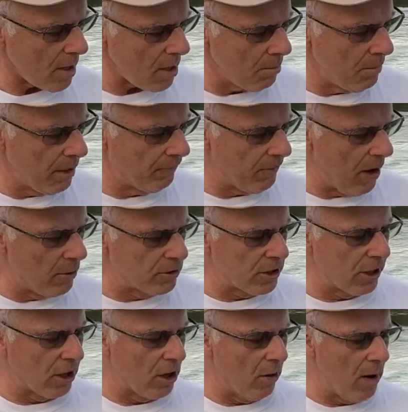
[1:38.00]
But if I was
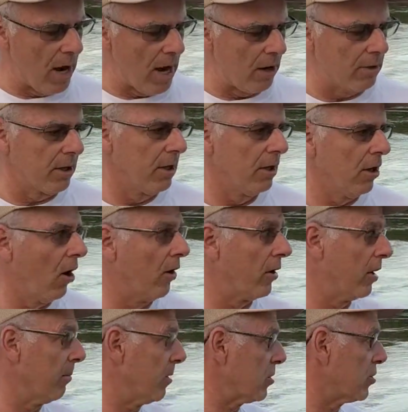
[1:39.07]
going to go out onto
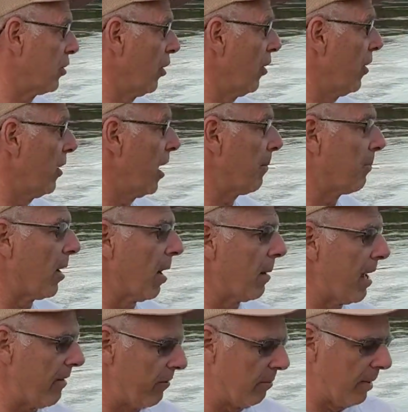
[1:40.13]
the Missouri, I'd probably
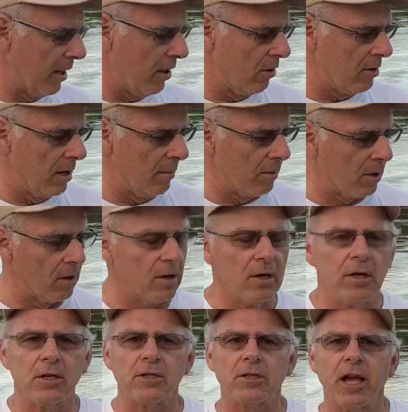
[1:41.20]
have a big old number
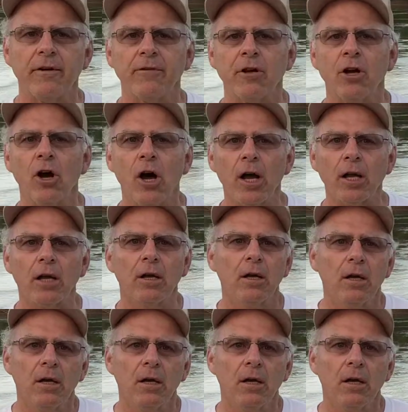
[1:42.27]
7 hook.